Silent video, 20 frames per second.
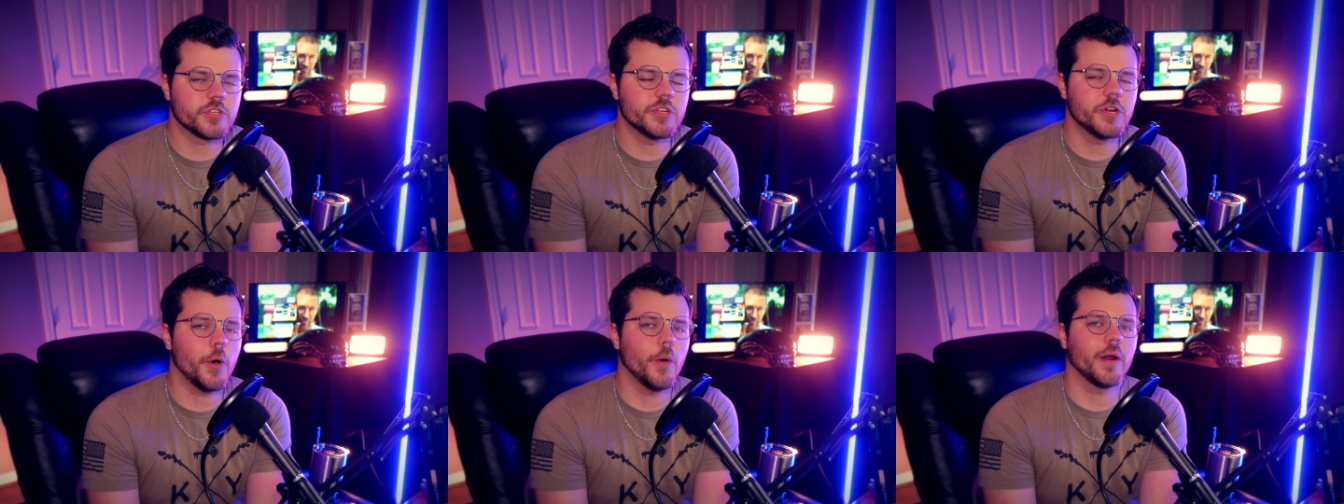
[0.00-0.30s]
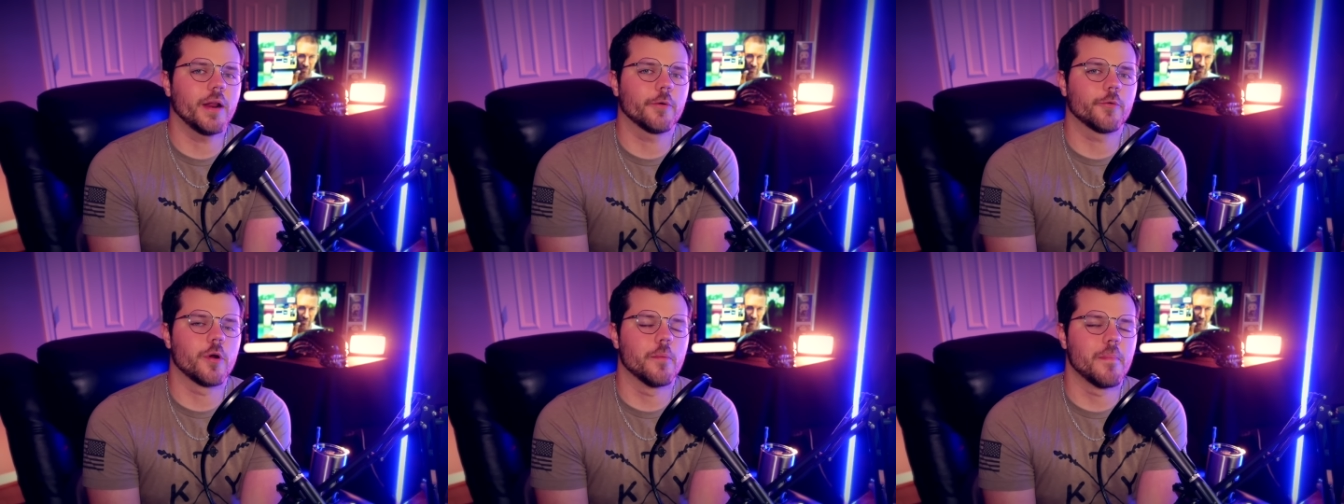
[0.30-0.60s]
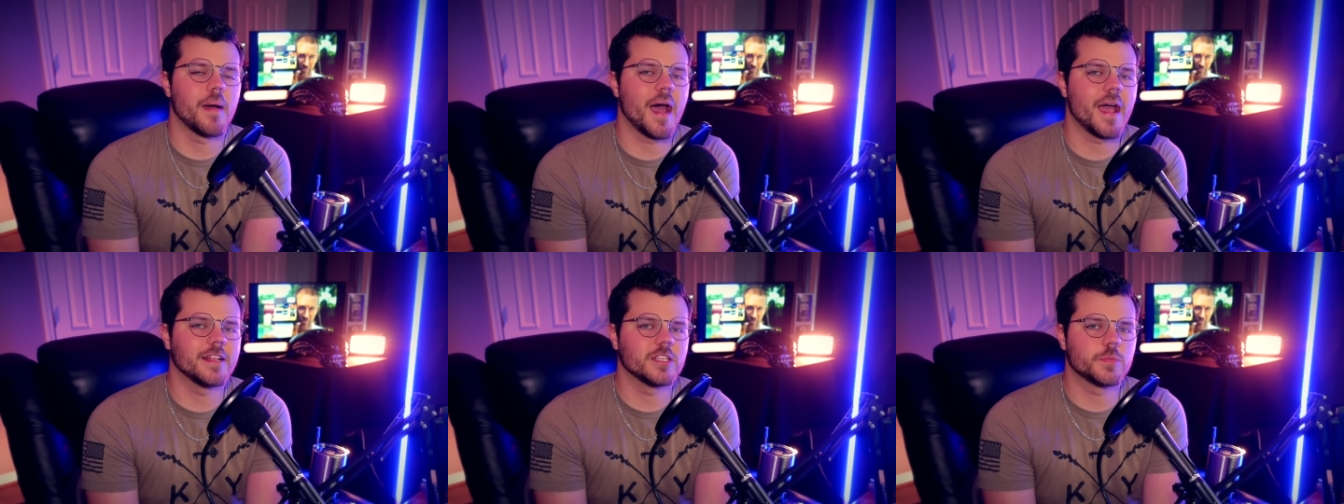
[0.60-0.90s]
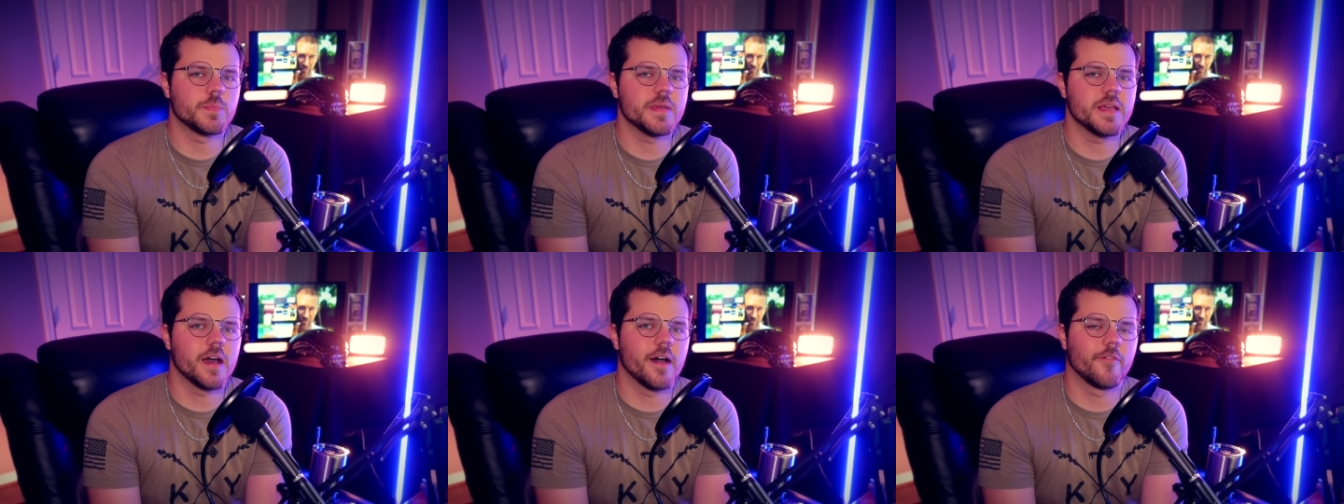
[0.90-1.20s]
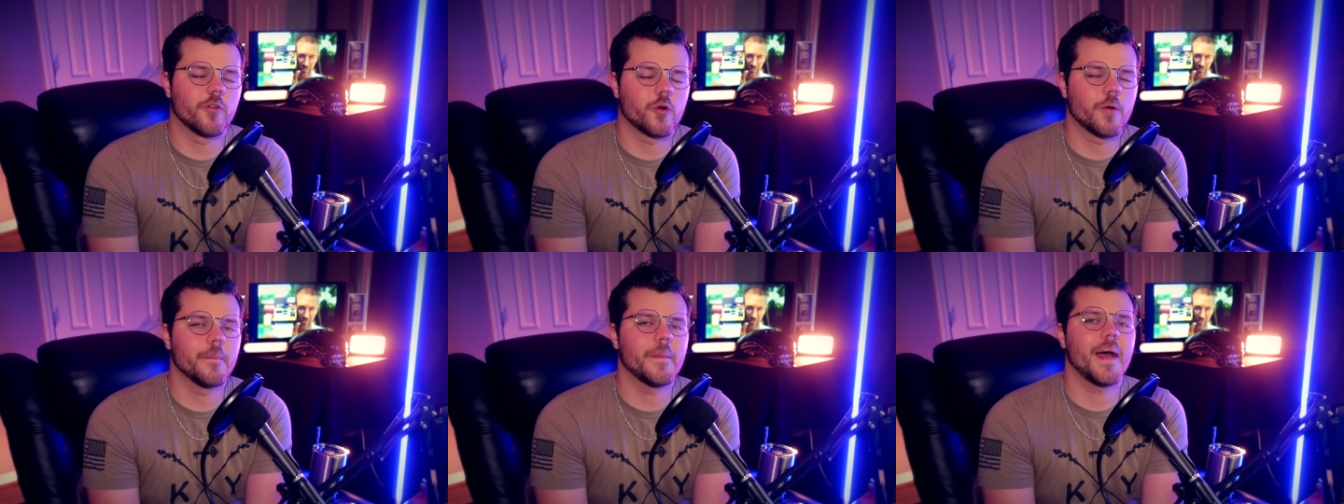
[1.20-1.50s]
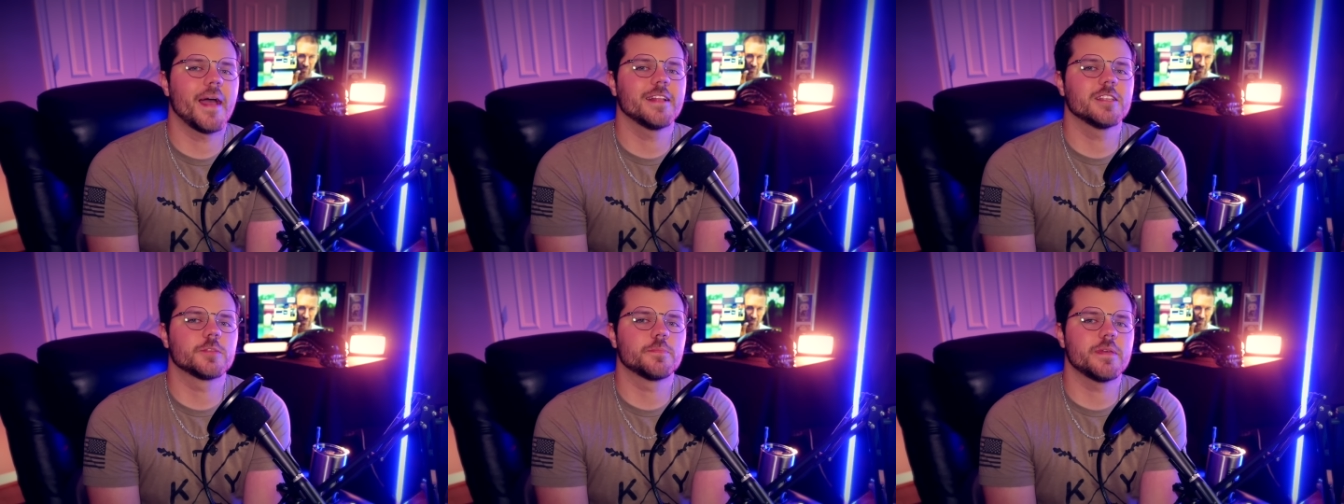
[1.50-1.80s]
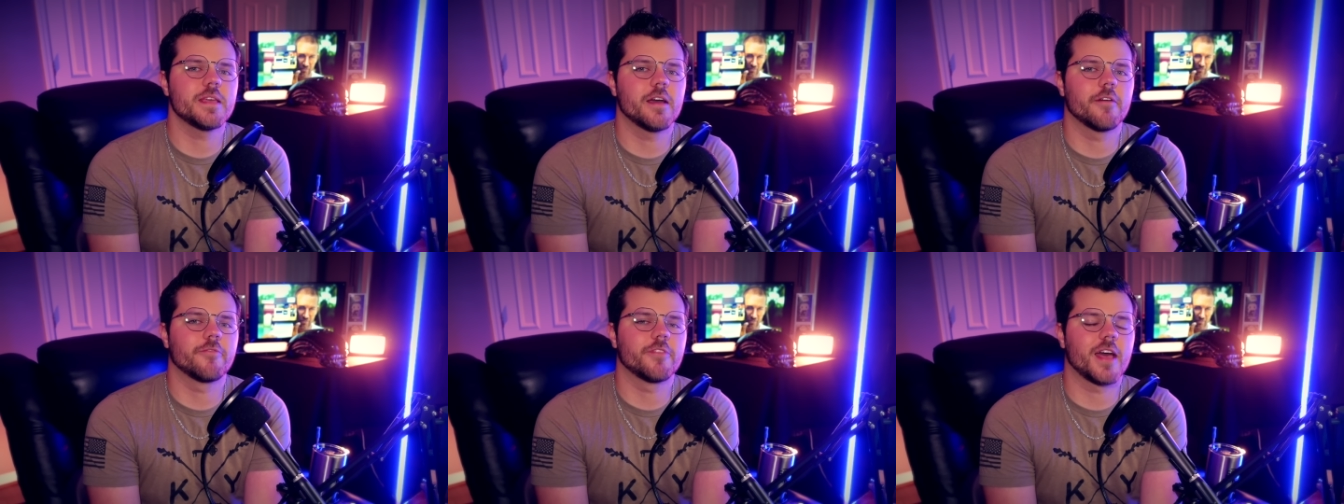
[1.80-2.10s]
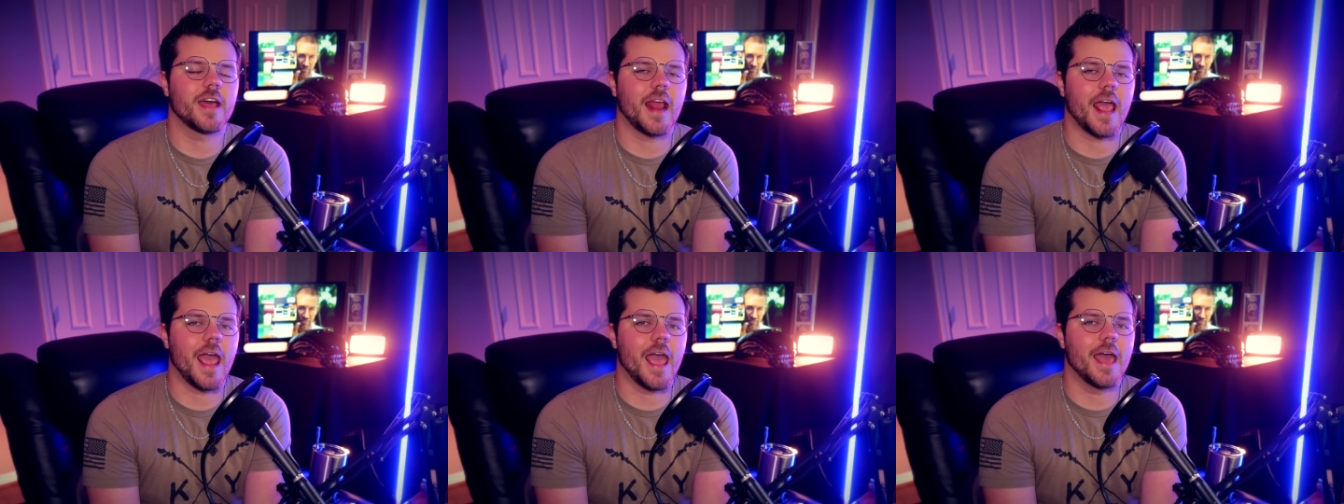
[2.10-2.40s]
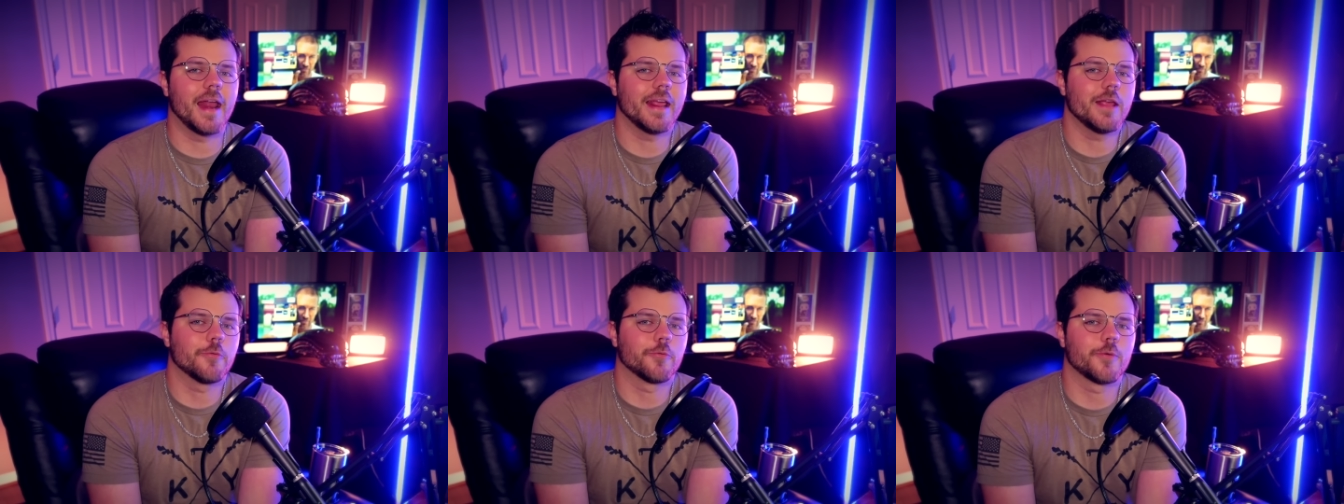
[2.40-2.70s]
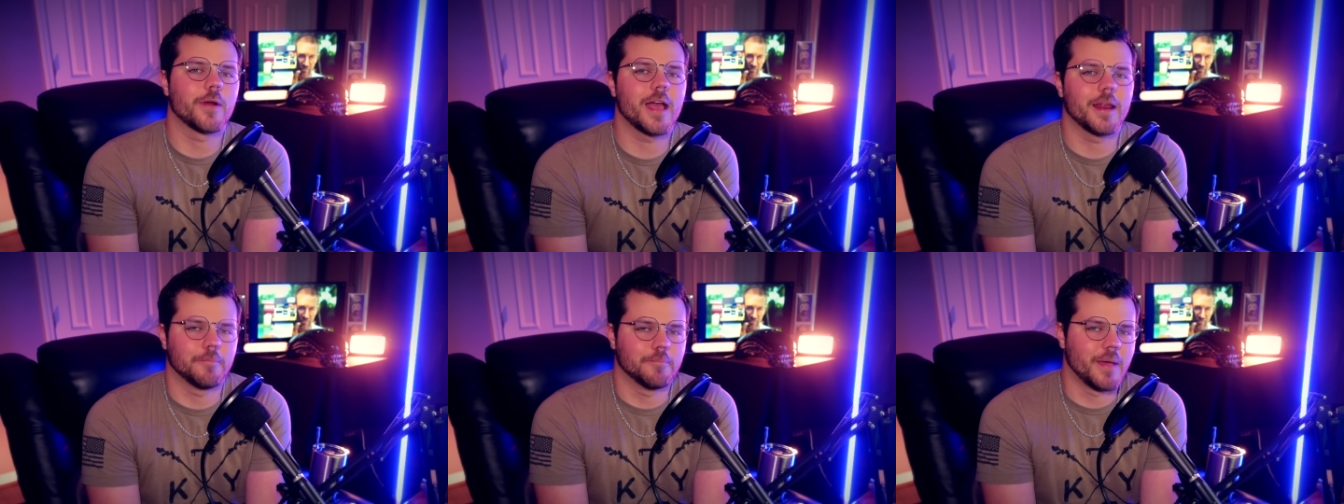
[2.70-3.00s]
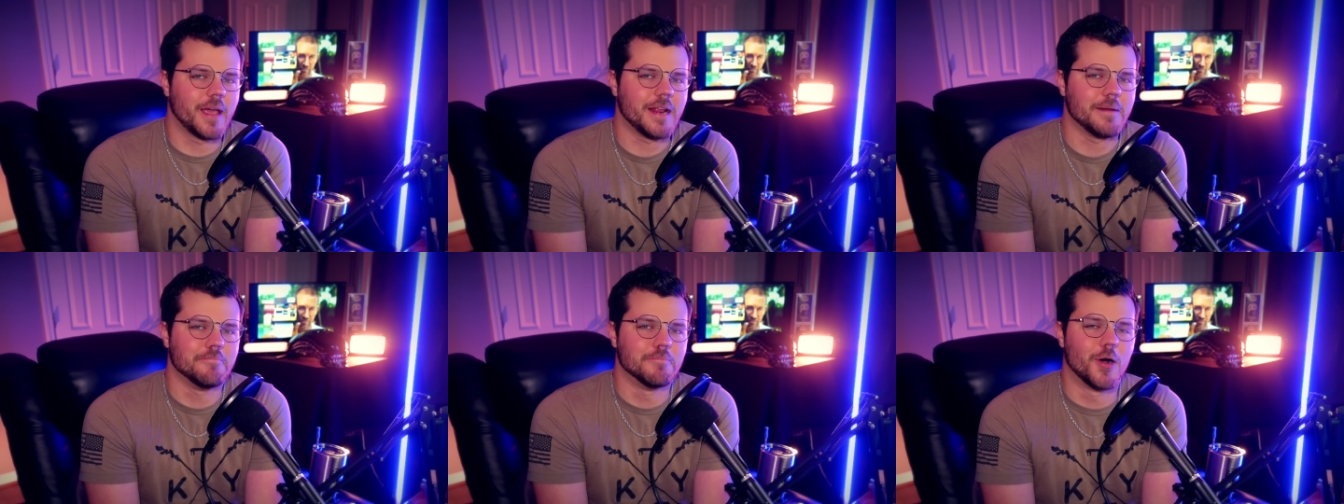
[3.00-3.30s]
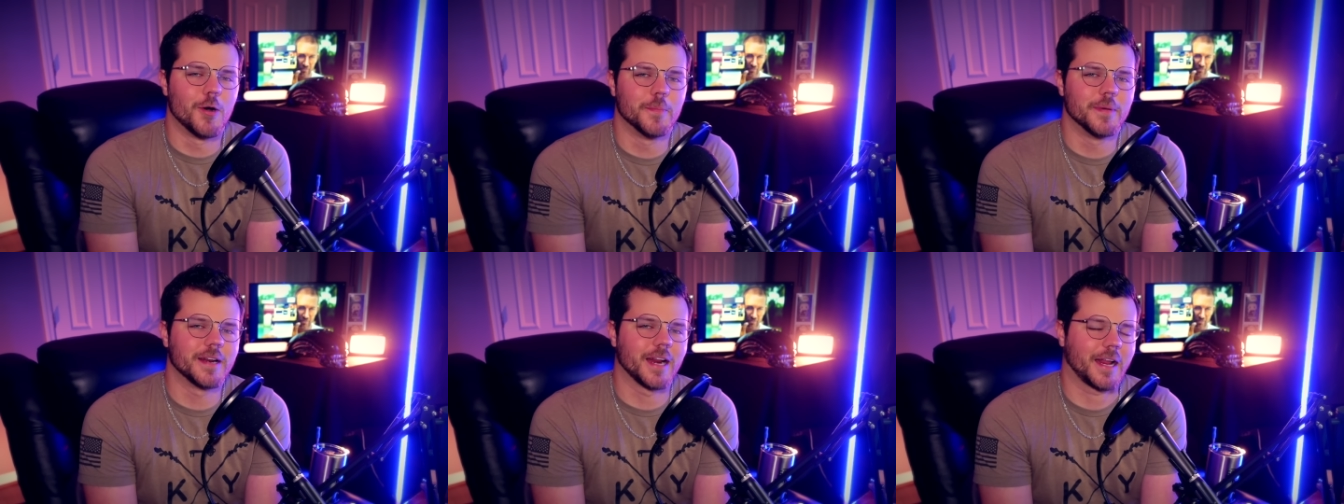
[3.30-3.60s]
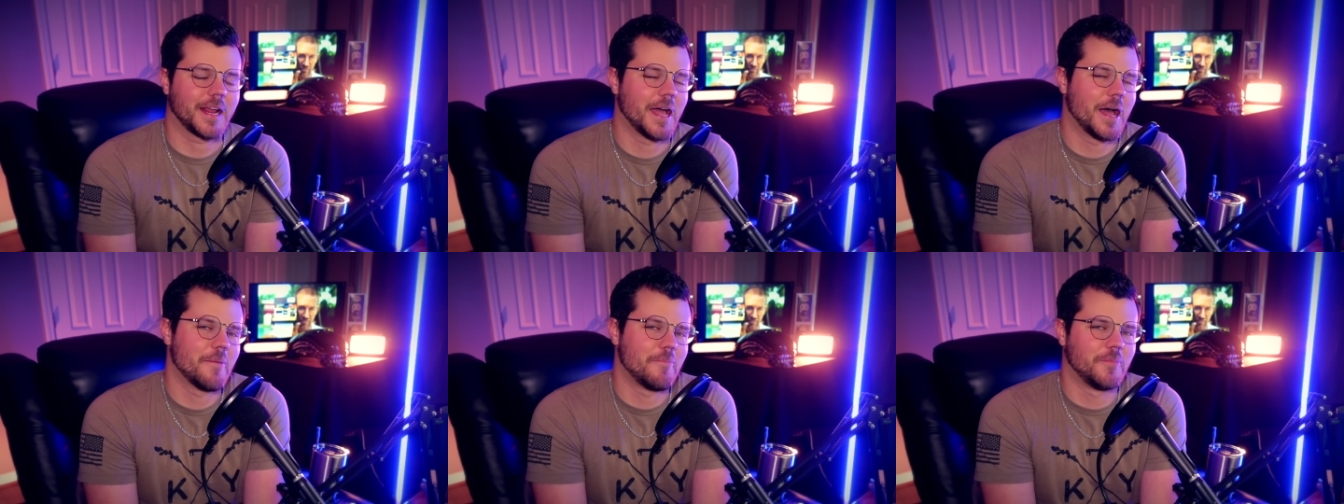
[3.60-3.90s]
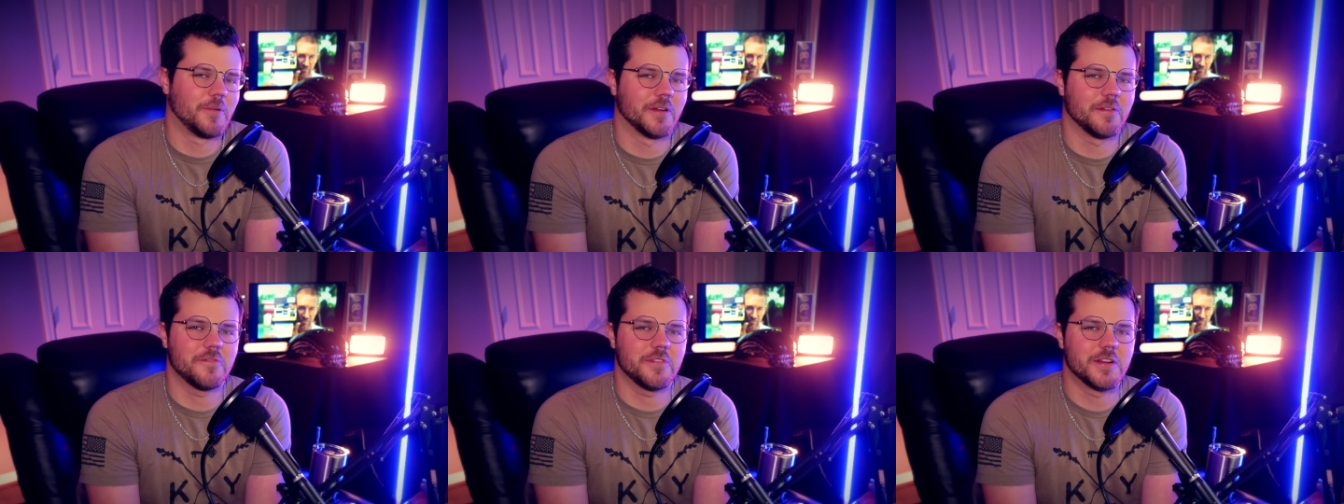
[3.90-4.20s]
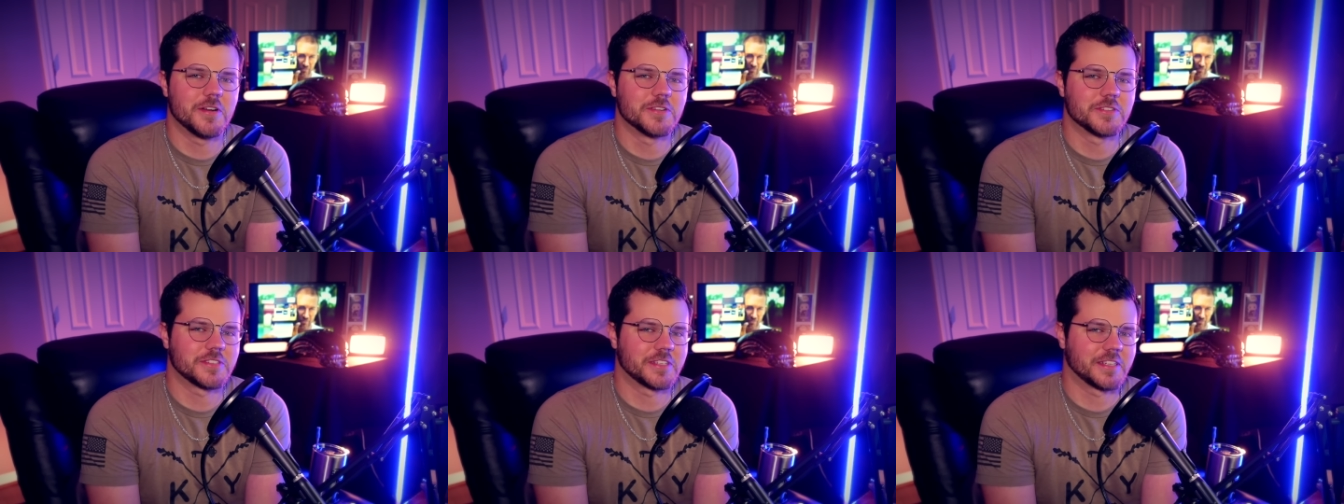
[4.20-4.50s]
You know what it reminds me of? It reminds me of that Eddie Redmayne moment a couple of years